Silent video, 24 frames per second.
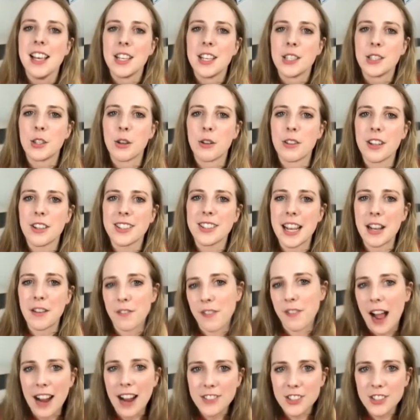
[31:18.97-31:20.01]
So they'll take
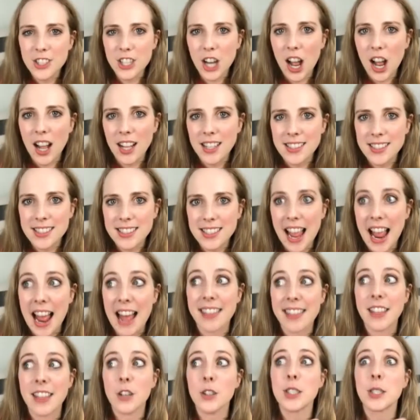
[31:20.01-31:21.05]
5 shots
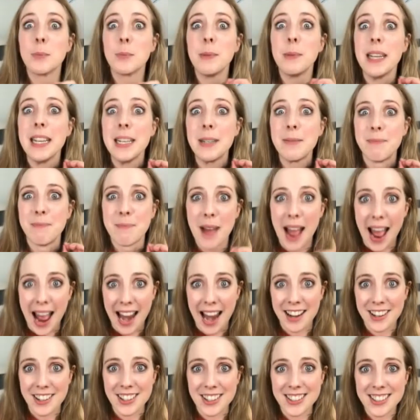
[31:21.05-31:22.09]
and their speed
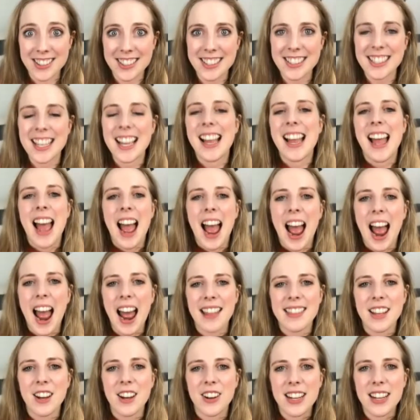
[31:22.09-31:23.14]
matters,
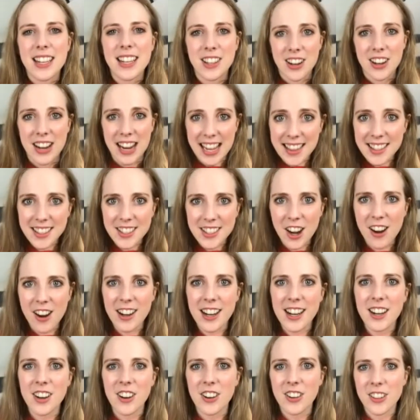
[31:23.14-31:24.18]
and they'll either hit the
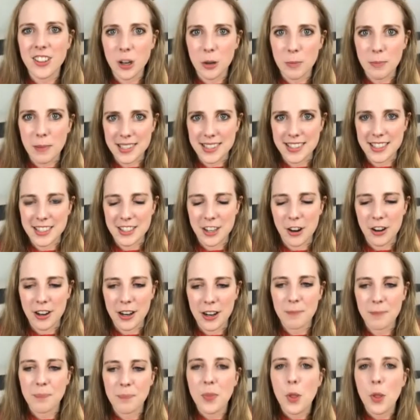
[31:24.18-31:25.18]
target or they'll miss the target.